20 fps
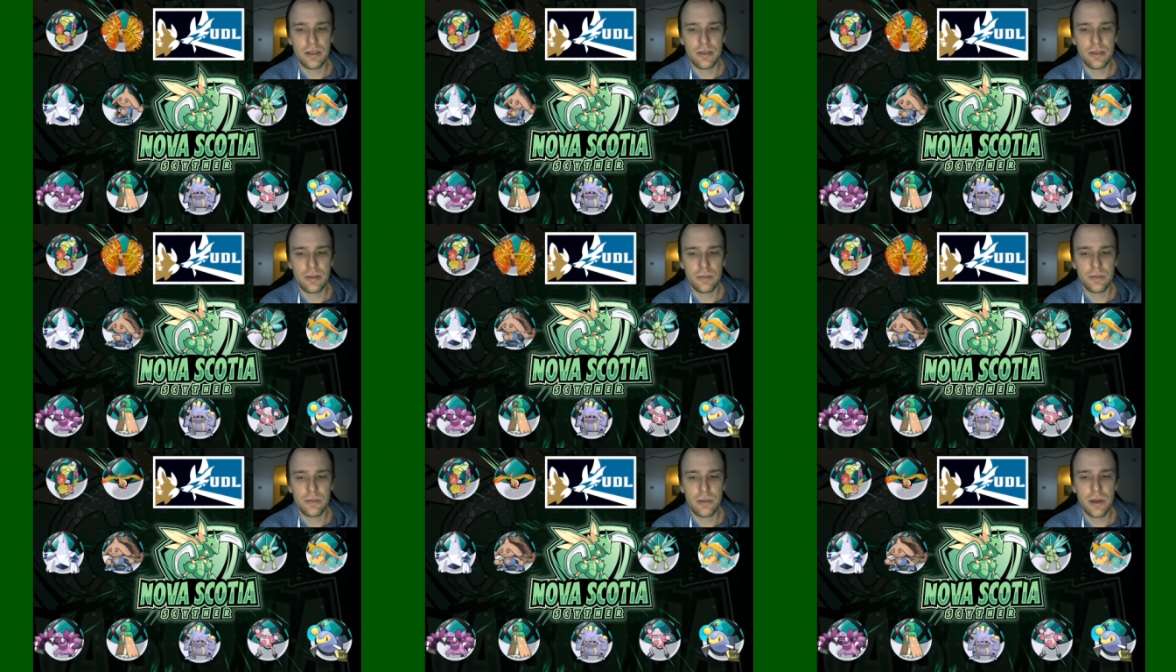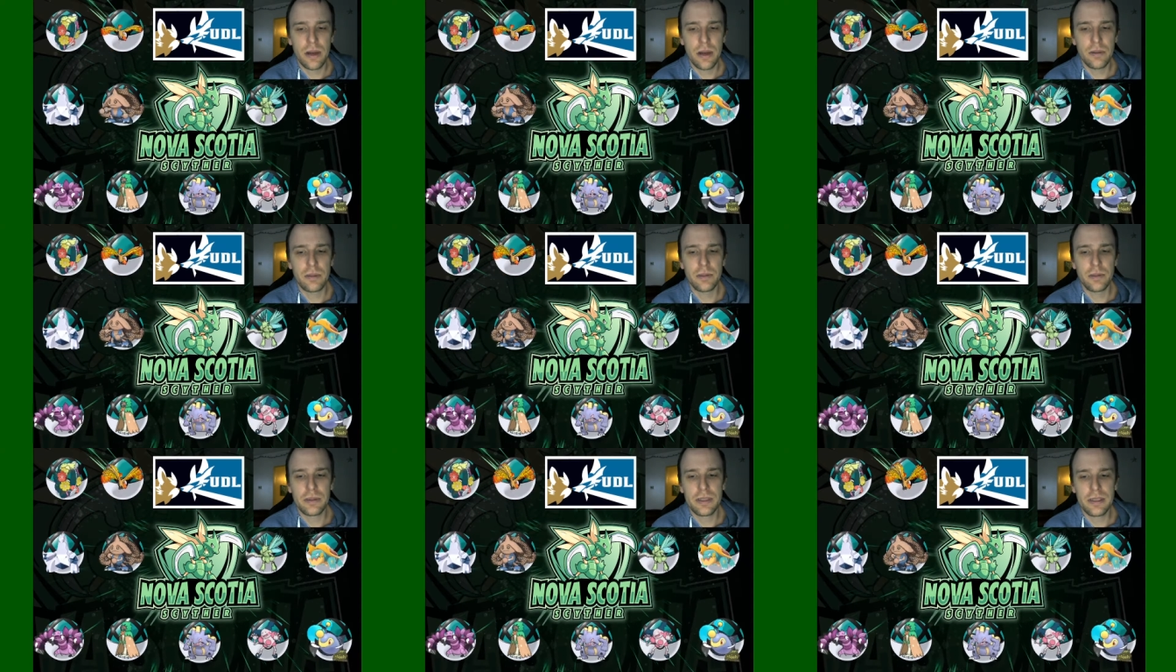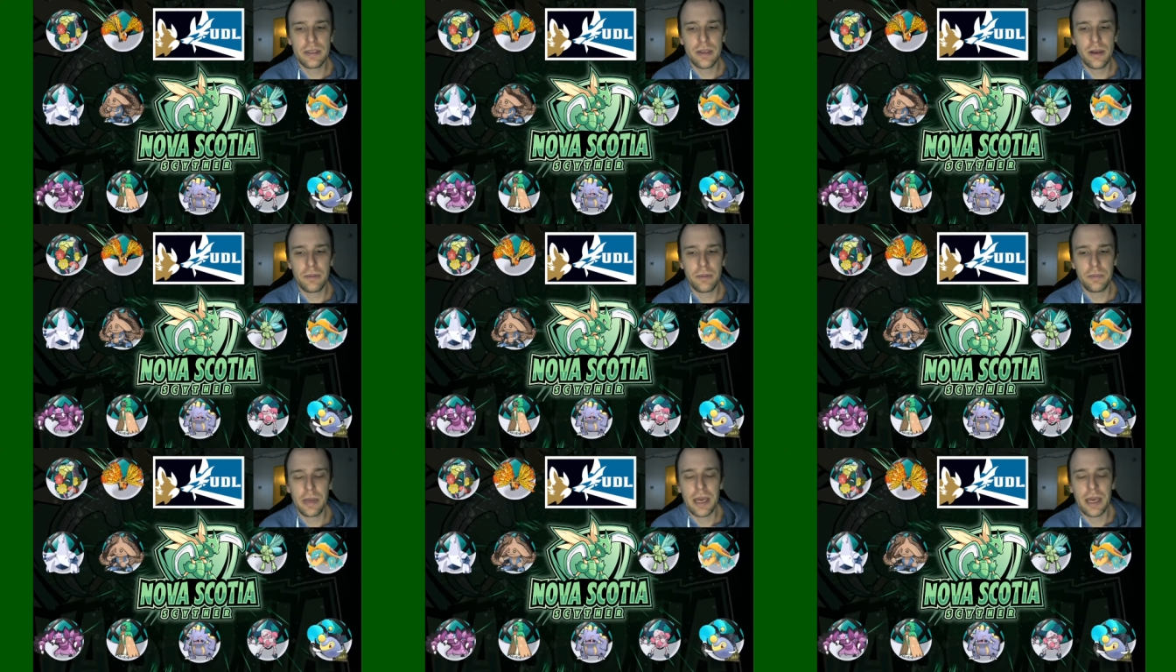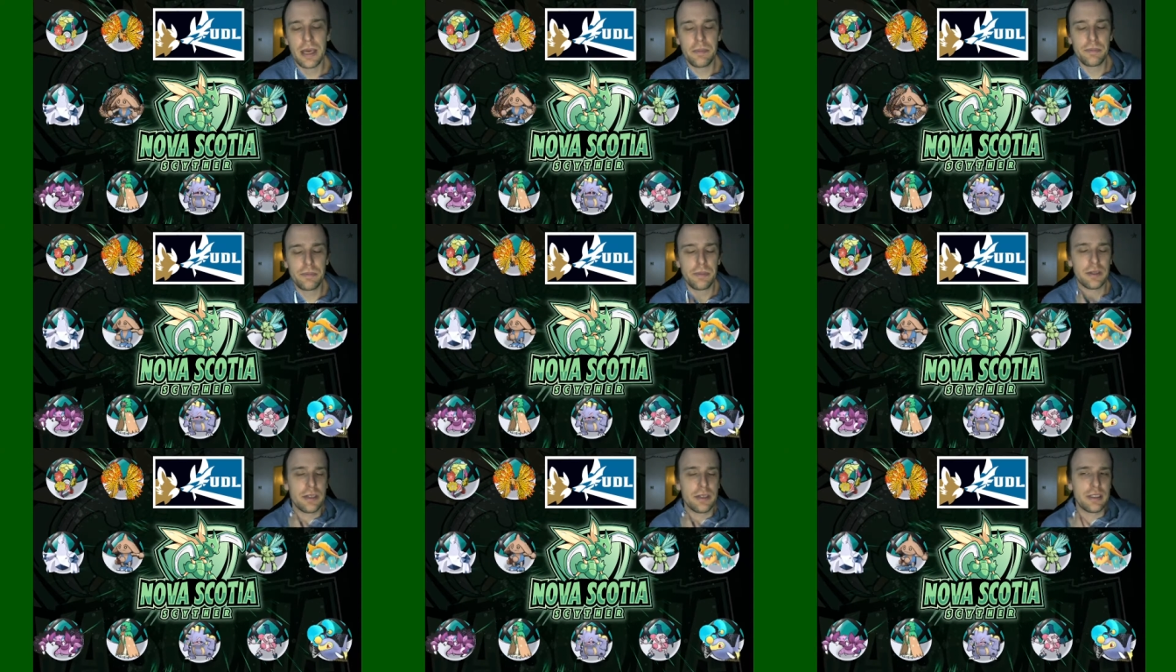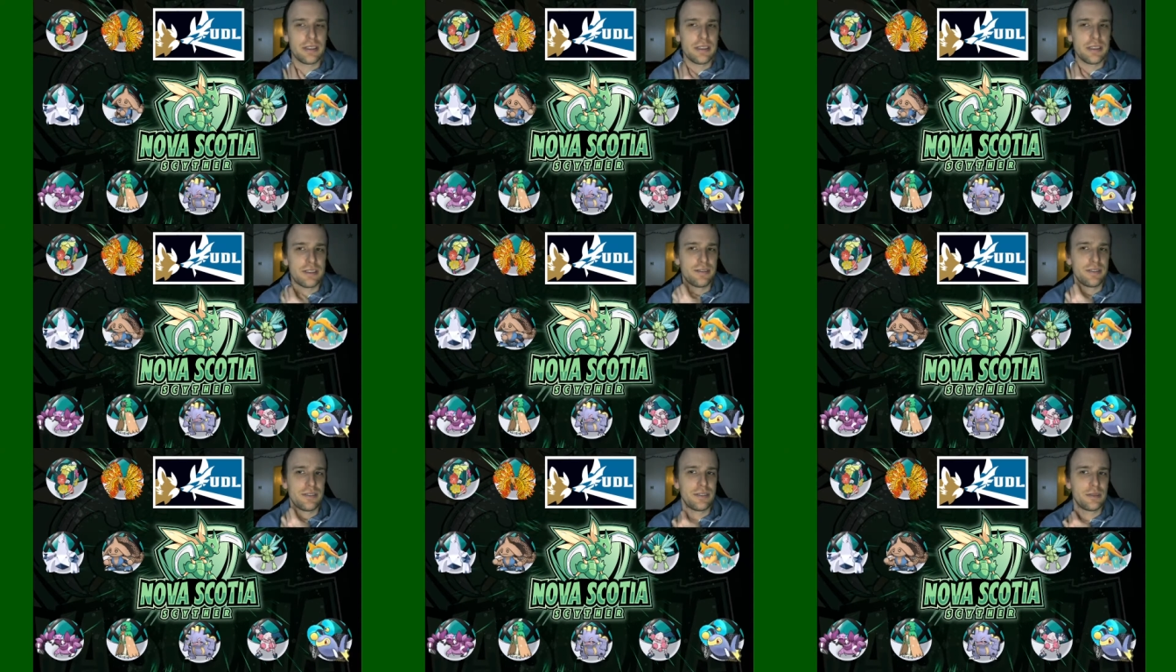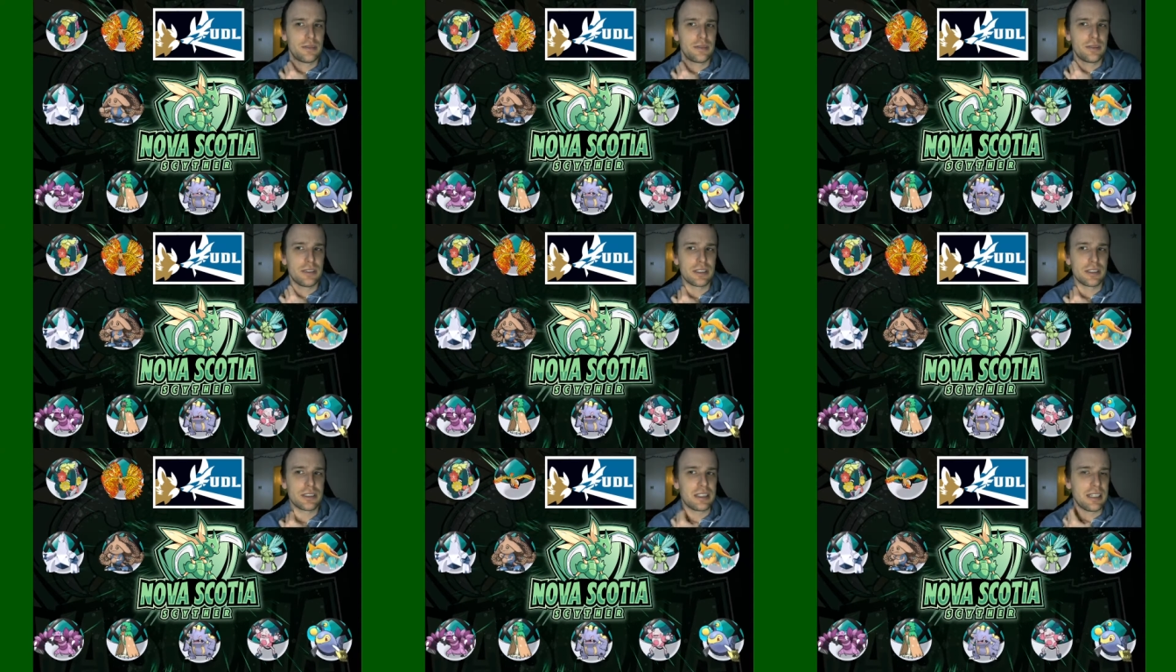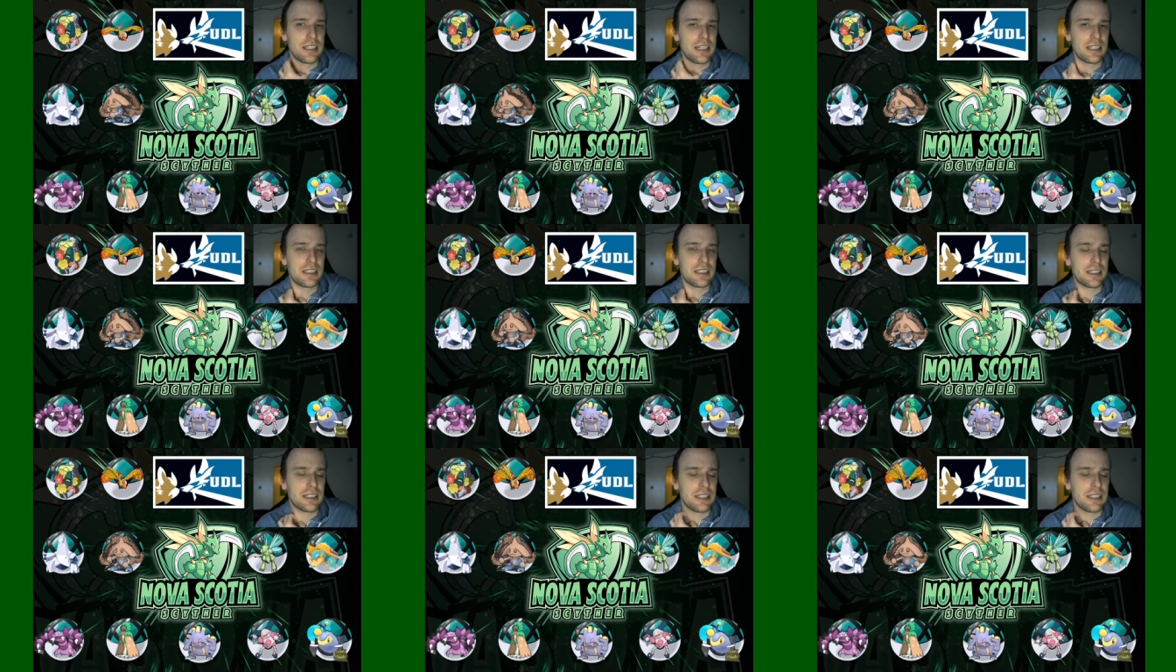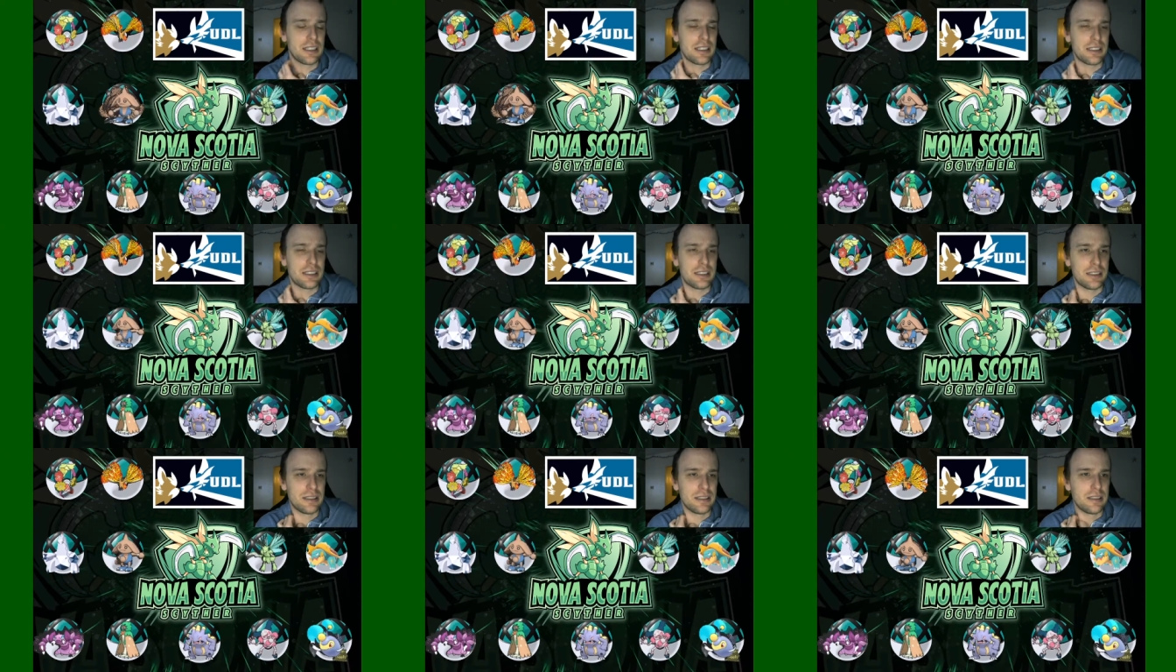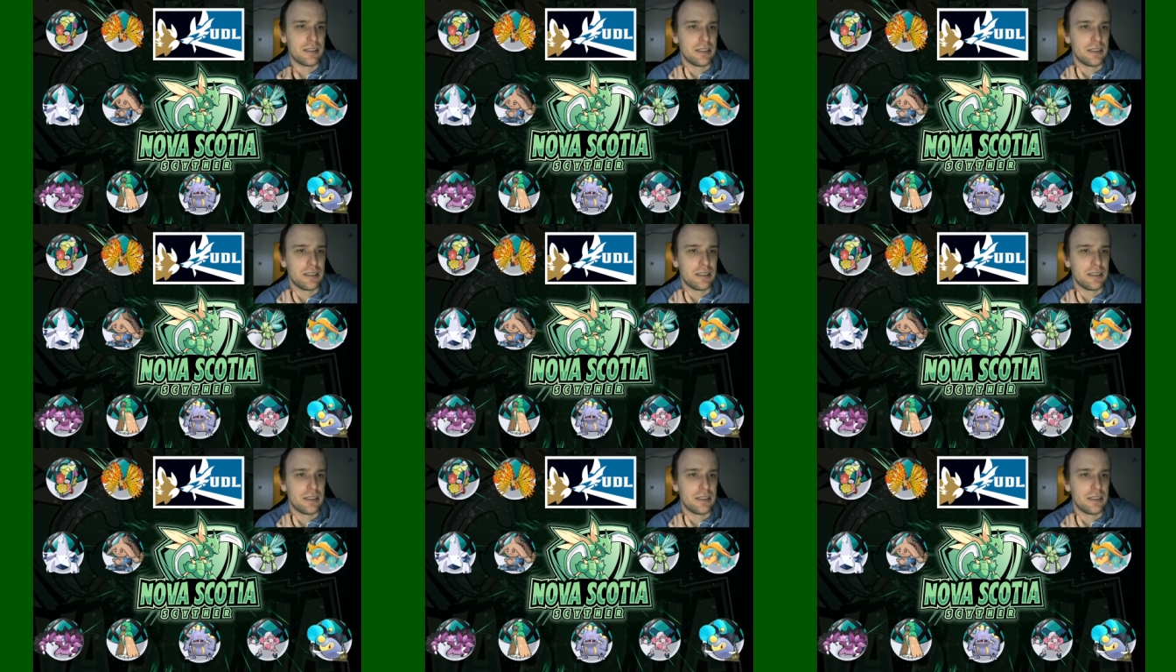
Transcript: probably on paper, if you've looked at the